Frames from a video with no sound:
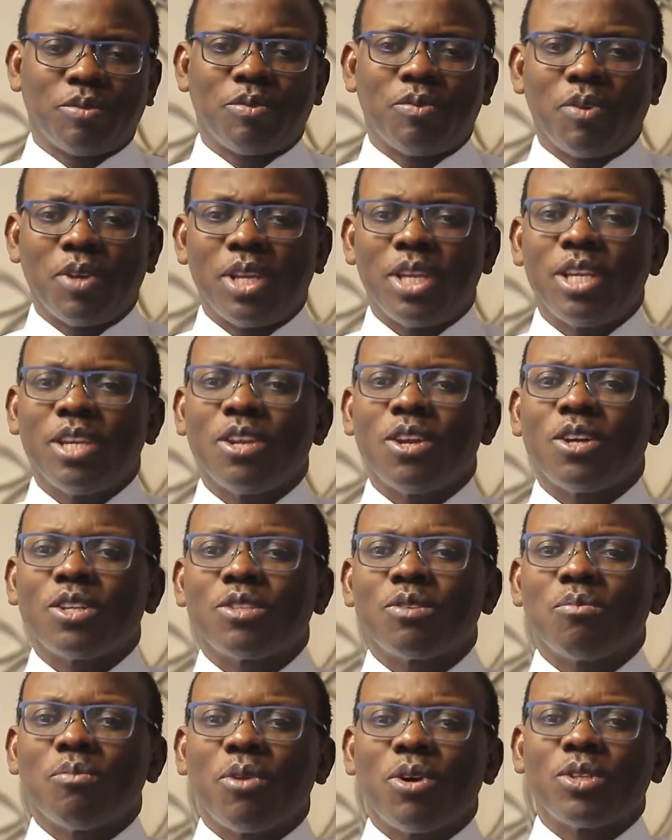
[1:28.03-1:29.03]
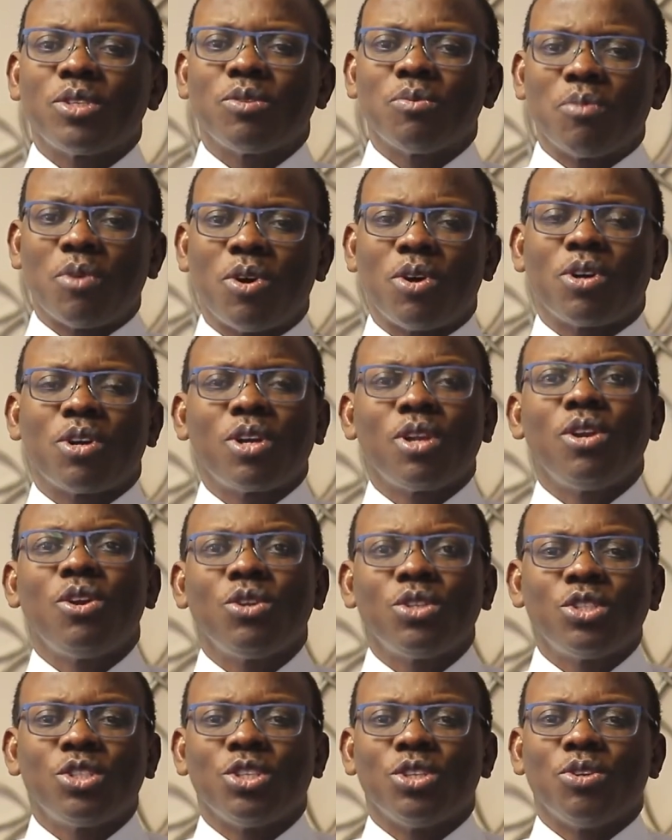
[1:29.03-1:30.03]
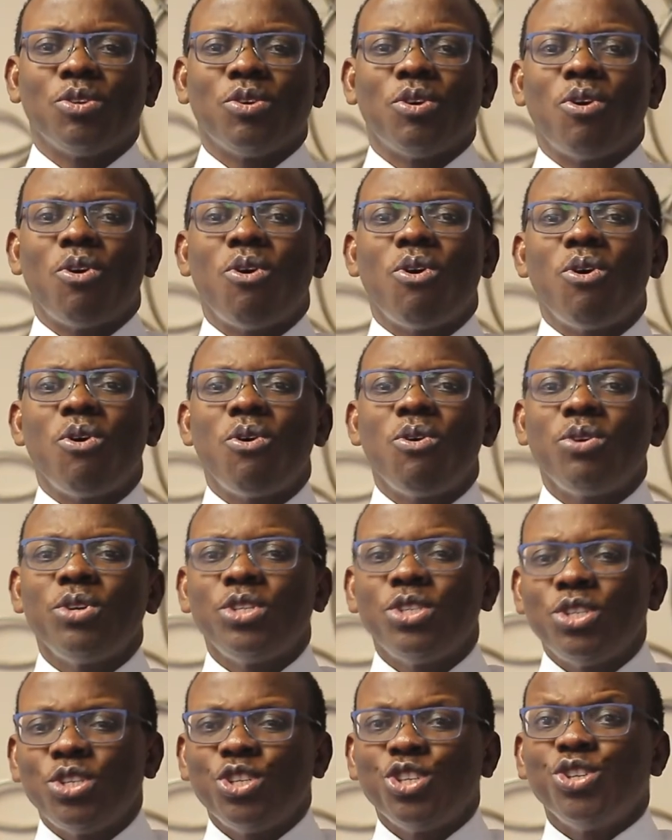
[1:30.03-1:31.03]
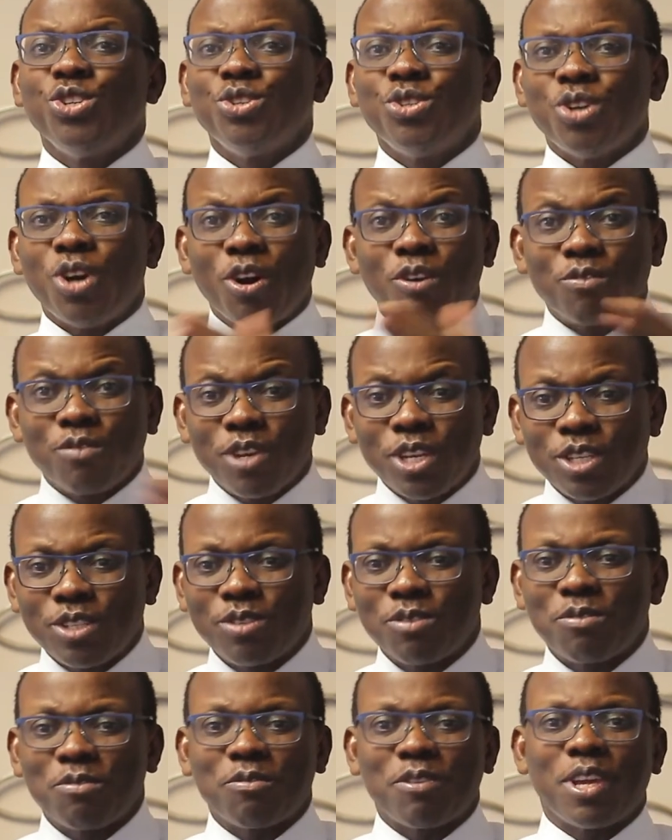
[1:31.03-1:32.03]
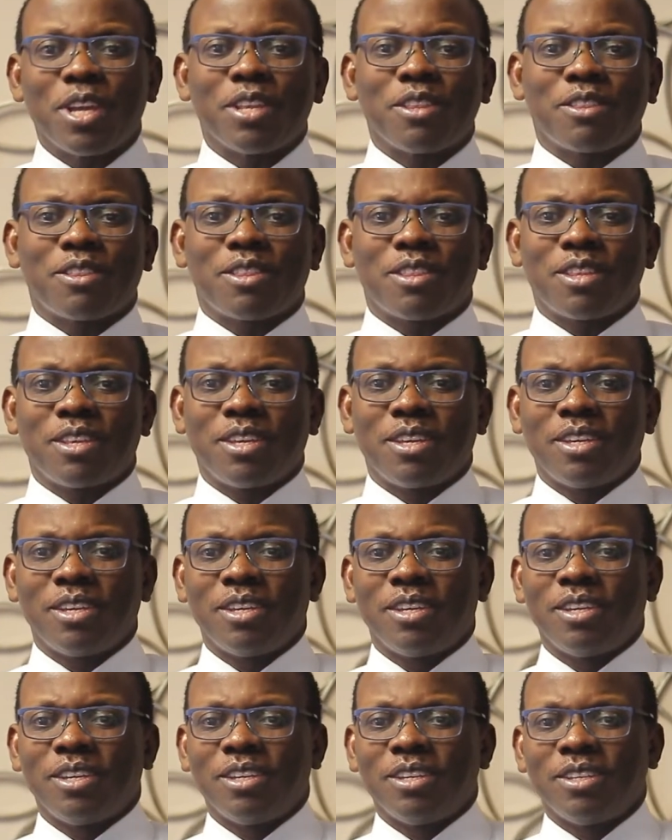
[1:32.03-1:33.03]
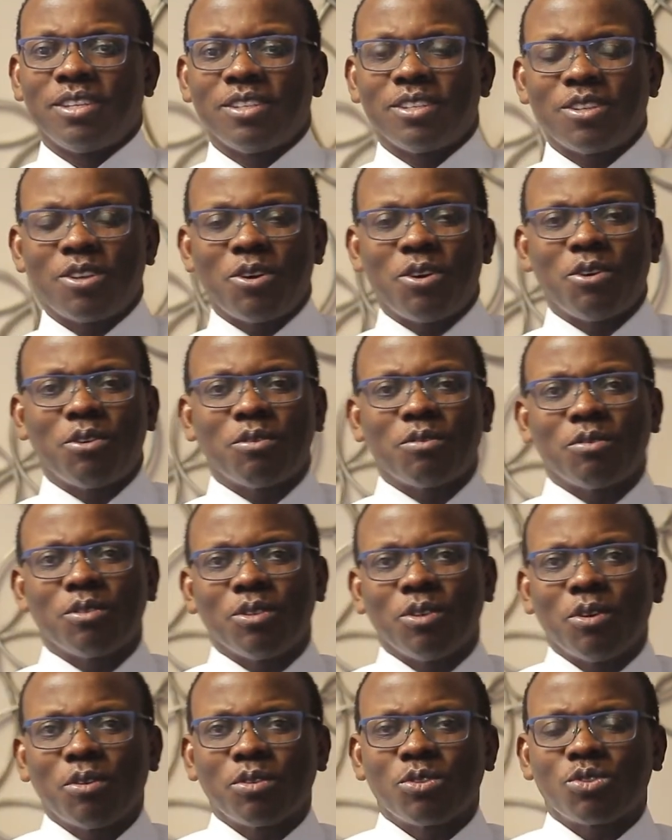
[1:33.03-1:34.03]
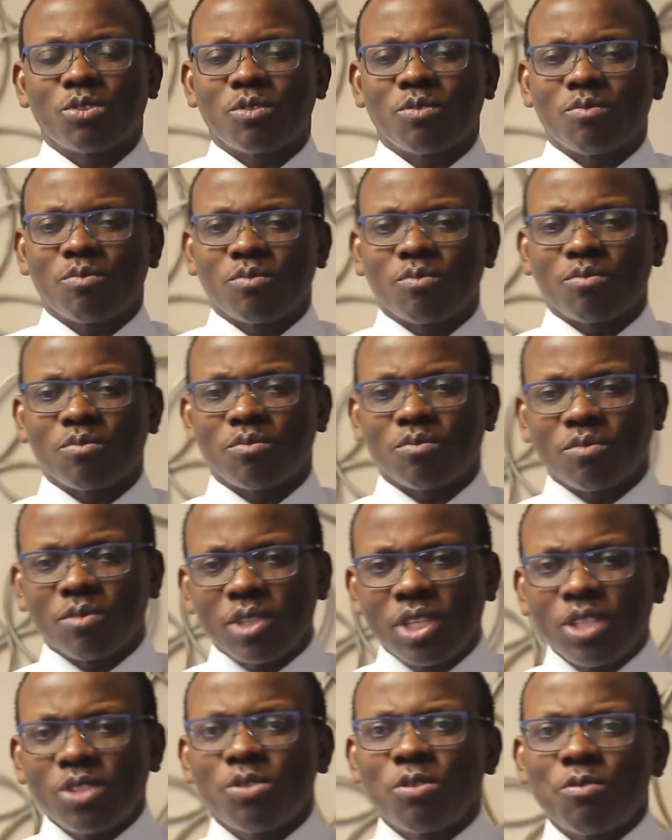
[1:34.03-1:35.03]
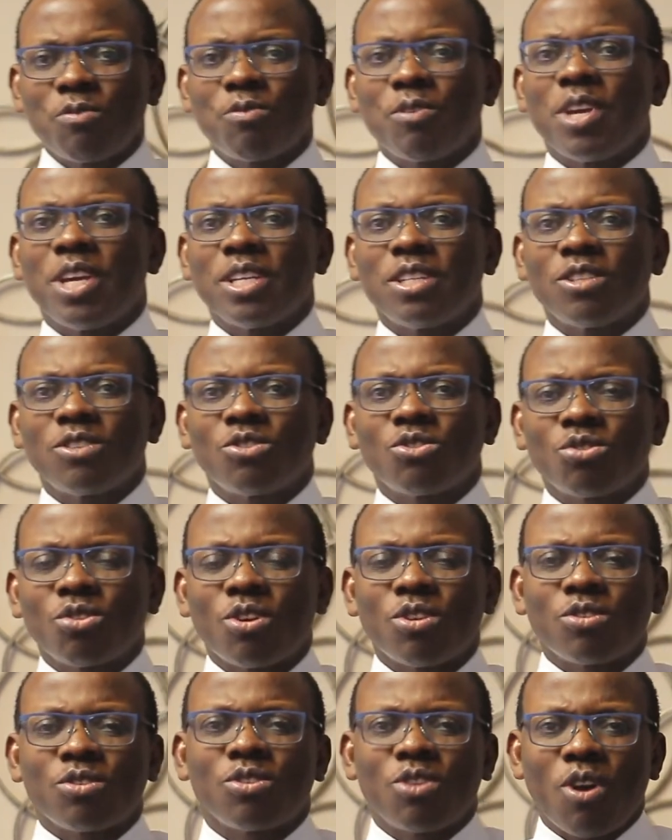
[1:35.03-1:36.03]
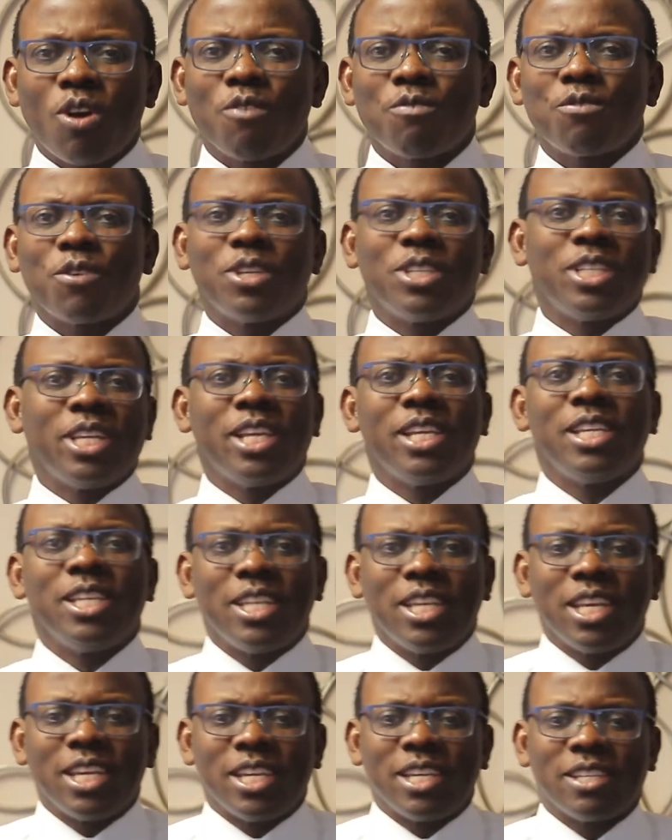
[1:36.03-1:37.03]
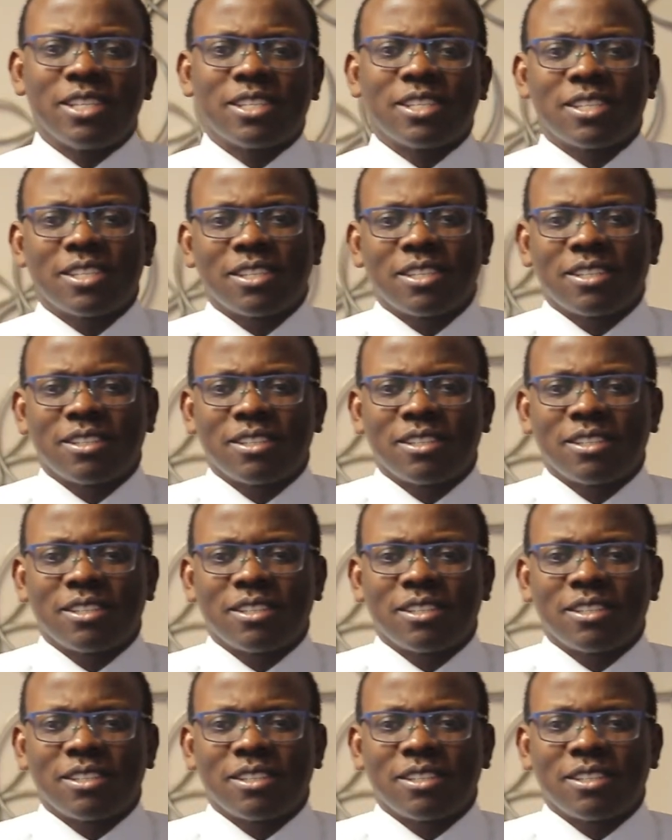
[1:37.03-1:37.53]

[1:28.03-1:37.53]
will he not much more clothe you, O you of little faith?" So, you know, little faith trusts God for daily needs.